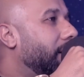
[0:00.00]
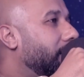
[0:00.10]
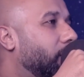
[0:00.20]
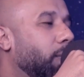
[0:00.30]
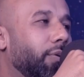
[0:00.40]

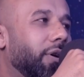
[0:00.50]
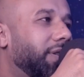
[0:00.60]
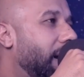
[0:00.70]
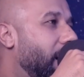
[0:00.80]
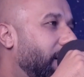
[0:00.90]
don't break the
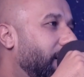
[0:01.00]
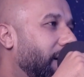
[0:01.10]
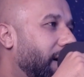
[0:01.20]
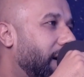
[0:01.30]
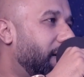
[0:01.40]
law.
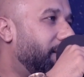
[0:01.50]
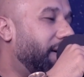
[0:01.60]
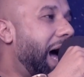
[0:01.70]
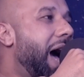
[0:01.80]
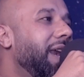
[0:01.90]
But
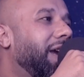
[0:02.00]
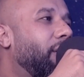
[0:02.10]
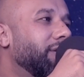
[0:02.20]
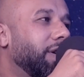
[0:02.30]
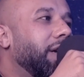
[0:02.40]
any
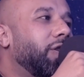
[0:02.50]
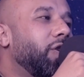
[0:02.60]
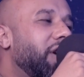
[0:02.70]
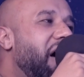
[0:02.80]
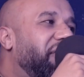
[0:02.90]
concept, do
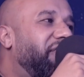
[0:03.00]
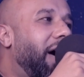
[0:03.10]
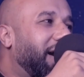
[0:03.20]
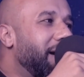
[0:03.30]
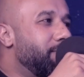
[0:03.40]
not
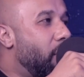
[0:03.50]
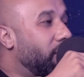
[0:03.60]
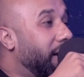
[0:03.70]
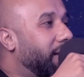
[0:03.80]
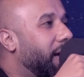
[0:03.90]
fucking broke
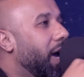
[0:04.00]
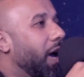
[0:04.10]
it.